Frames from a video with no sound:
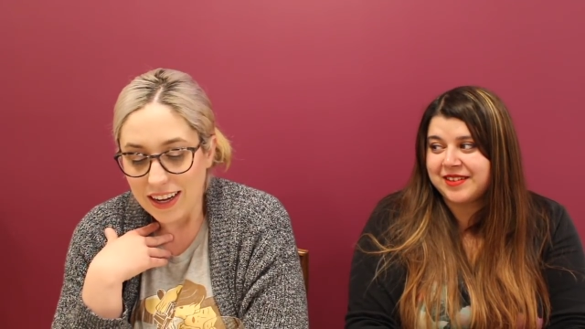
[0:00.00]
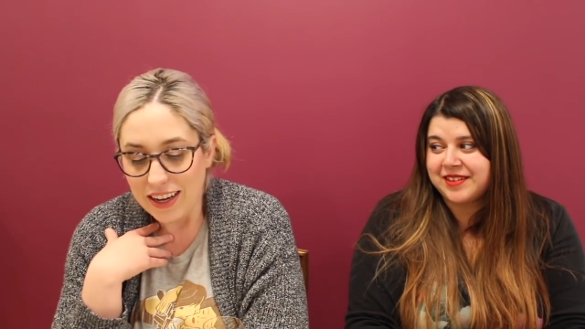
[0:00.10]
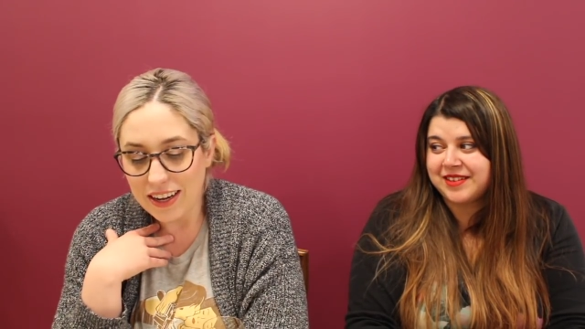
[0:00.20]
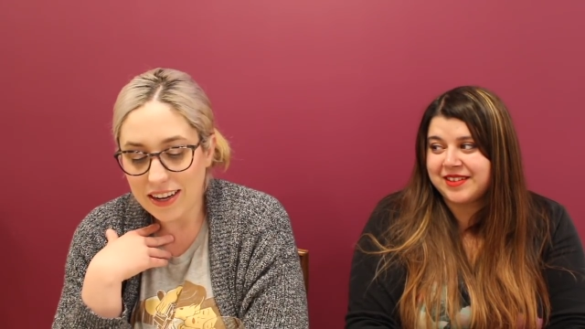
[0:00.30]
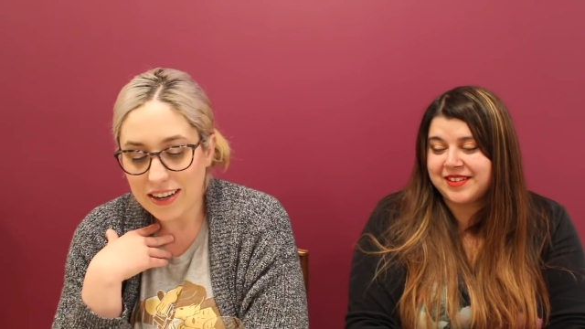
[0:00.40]

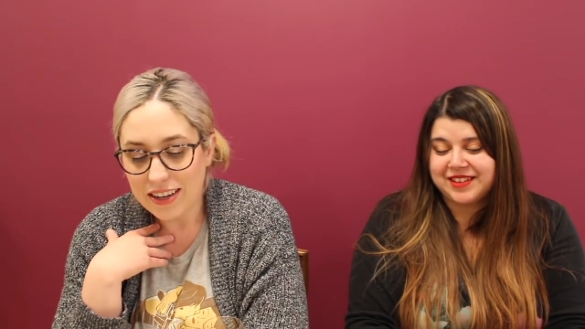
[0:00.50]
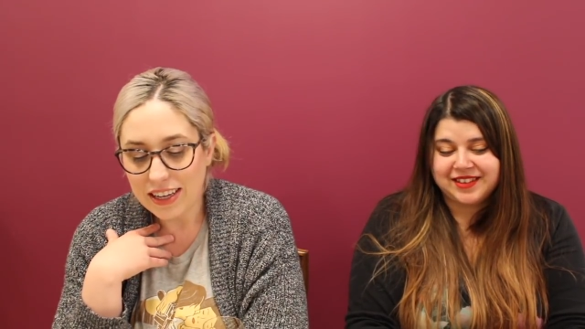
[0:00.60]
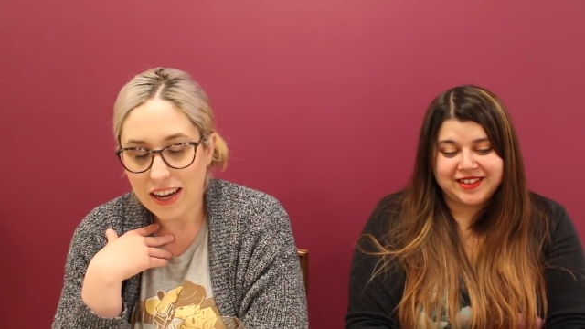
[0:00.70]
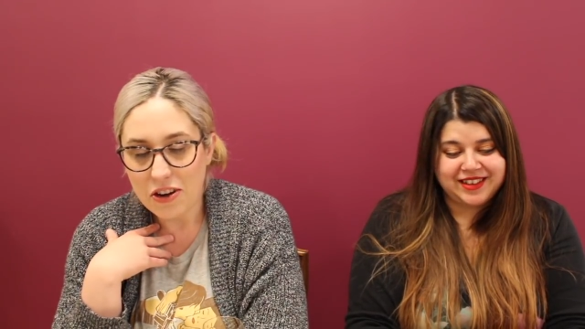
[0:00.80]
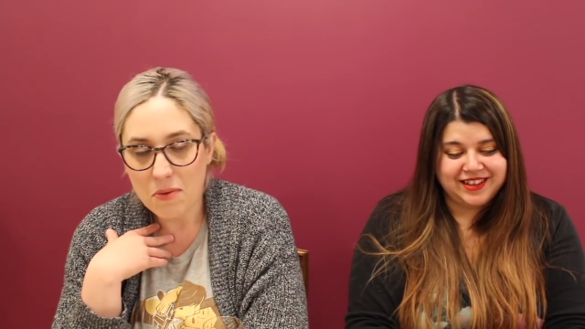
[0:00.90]
Speaker 1: Oh,
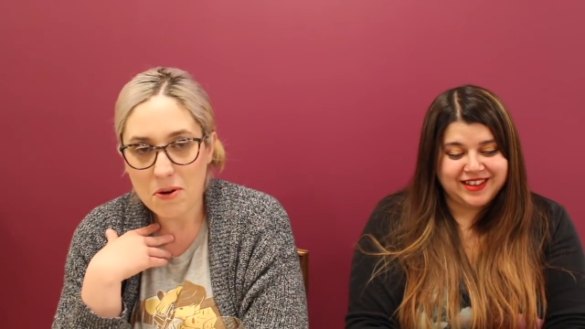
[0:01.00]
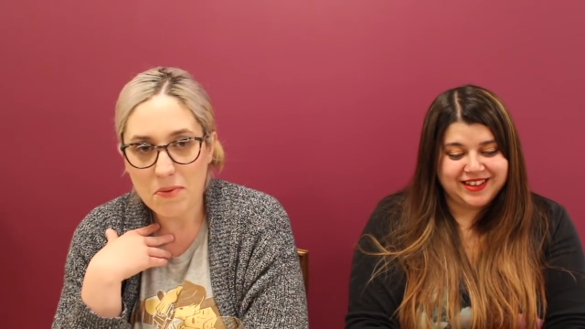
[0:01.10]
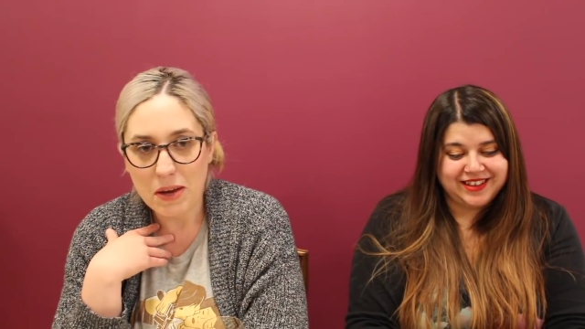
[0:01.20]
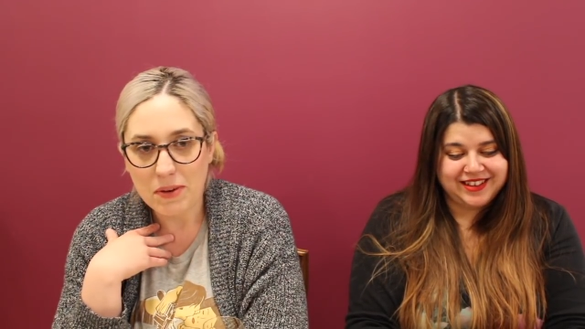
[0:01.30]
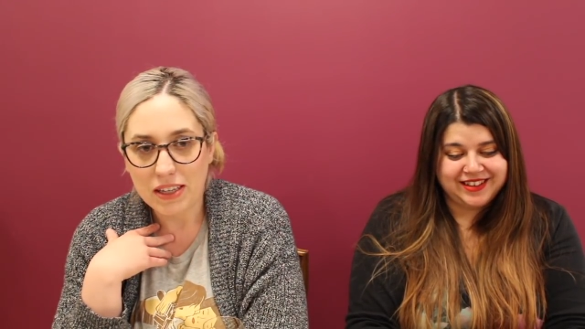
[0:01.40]
yeah, no
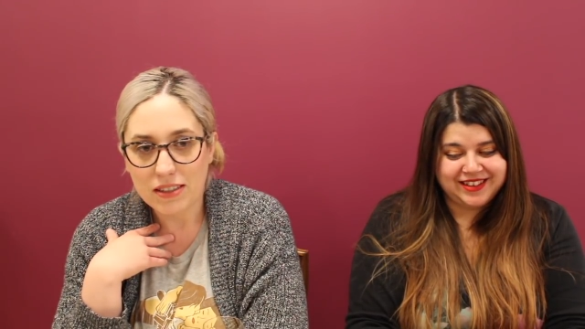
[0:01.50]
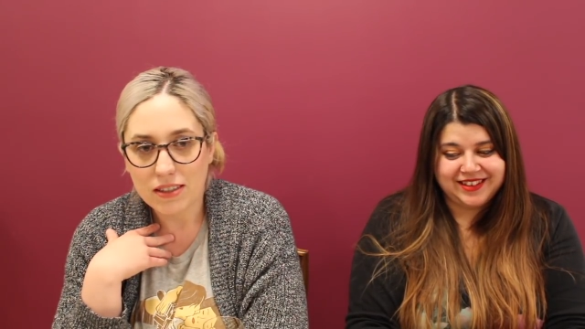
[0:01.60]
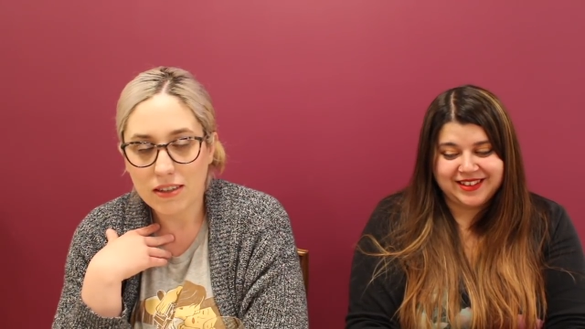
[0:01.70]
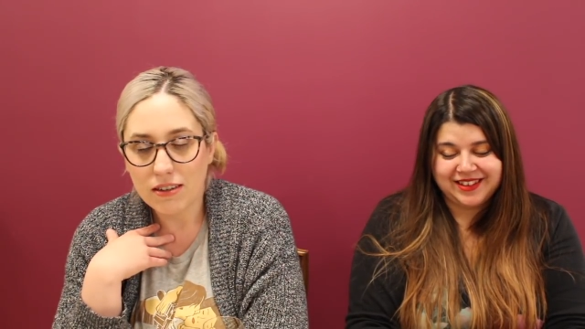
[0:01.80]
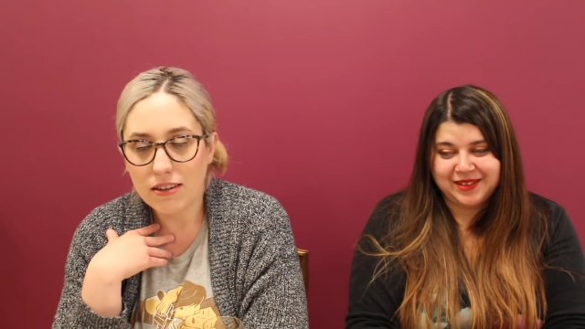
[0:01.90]
more
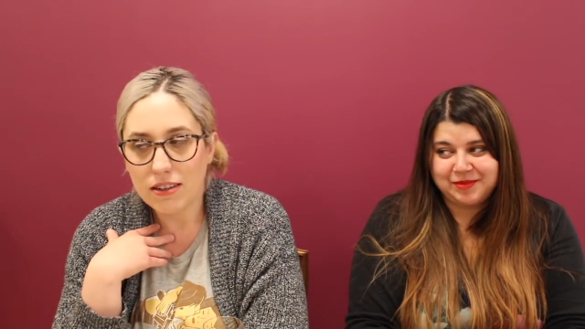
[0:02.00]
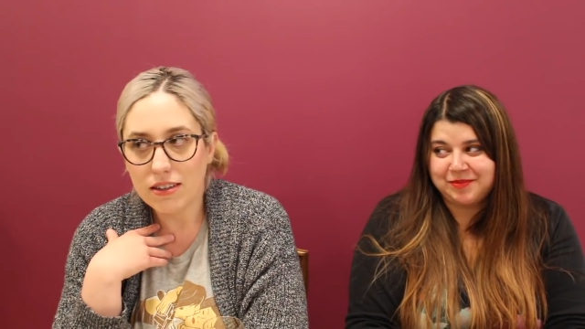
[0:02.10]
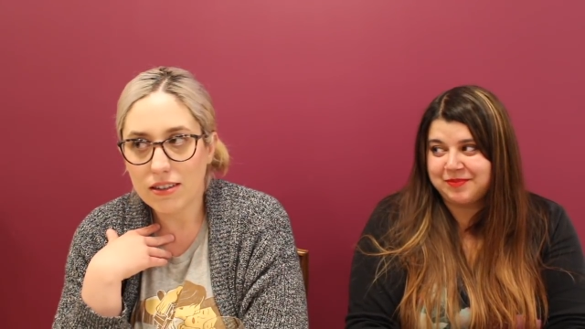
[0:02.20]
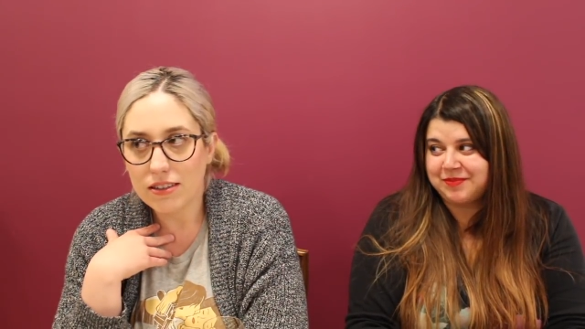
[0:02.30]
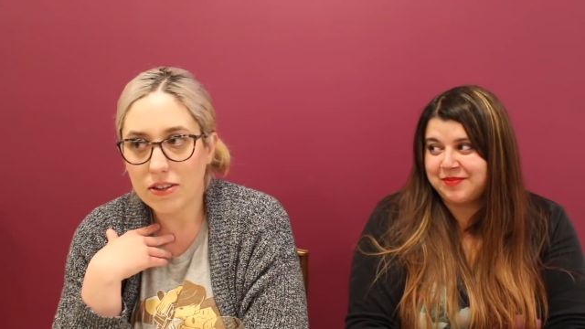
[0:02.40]
babies.
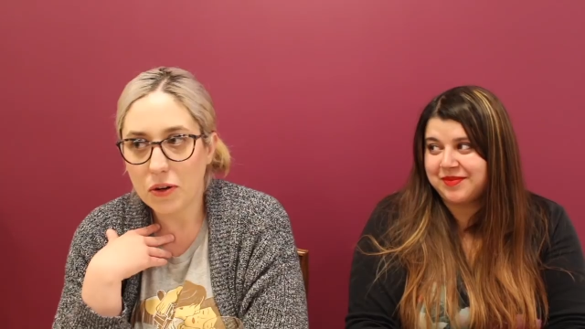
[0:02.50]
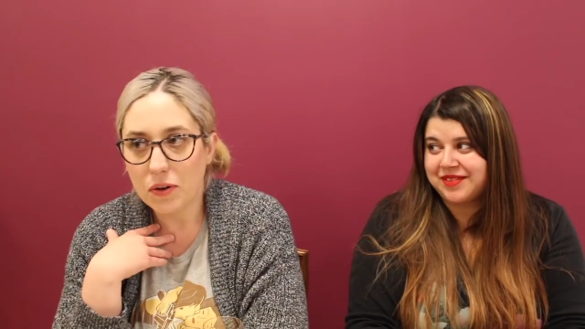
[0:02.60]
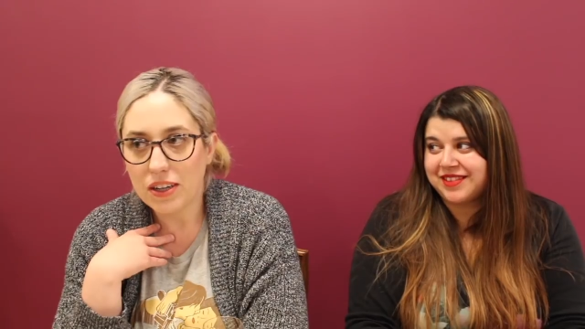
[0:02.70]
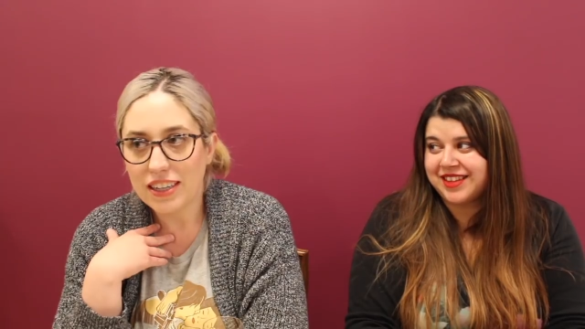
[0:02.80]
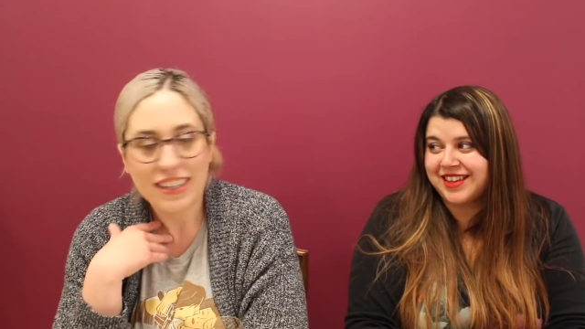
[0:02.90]
Oh no.